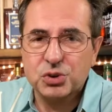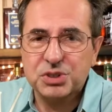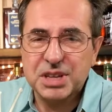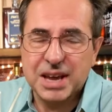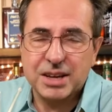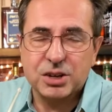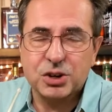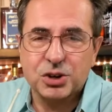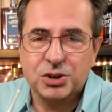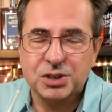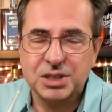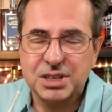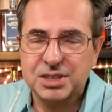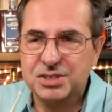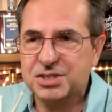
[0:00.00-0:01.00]
so dang
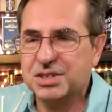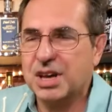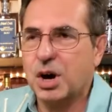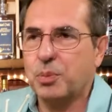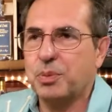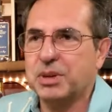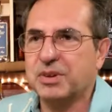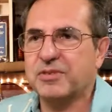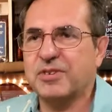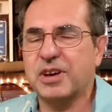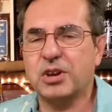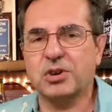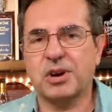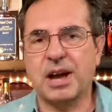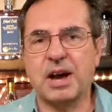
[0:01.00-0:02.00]
courteous and helping a
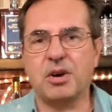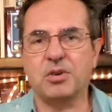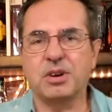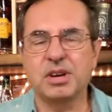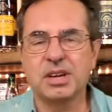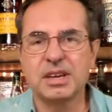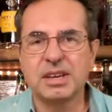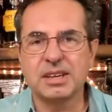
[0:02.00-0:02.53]
feller out,